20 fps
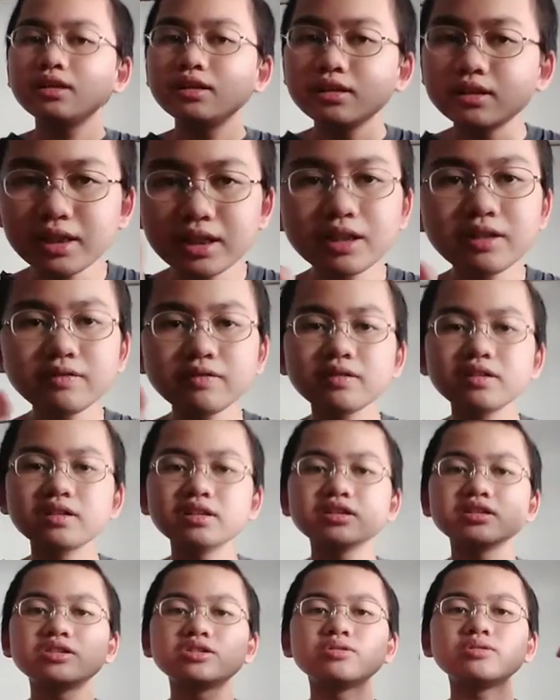love
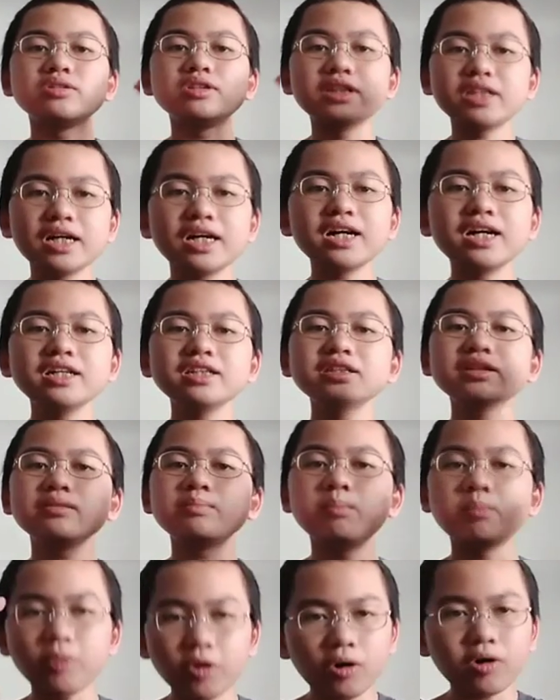to learn
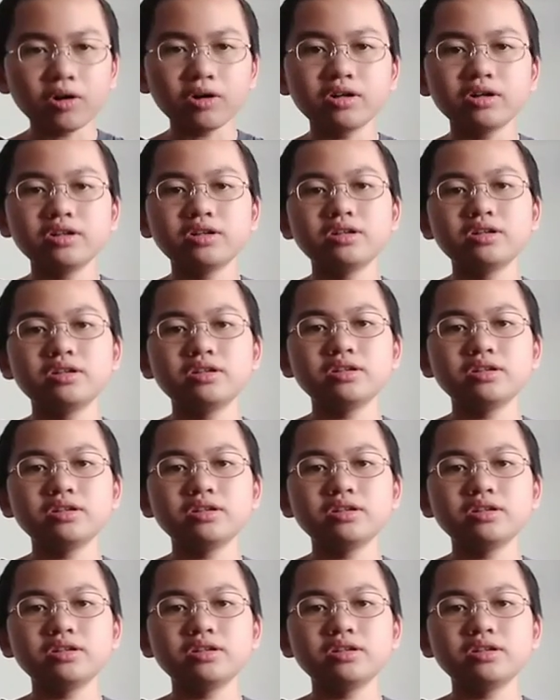more.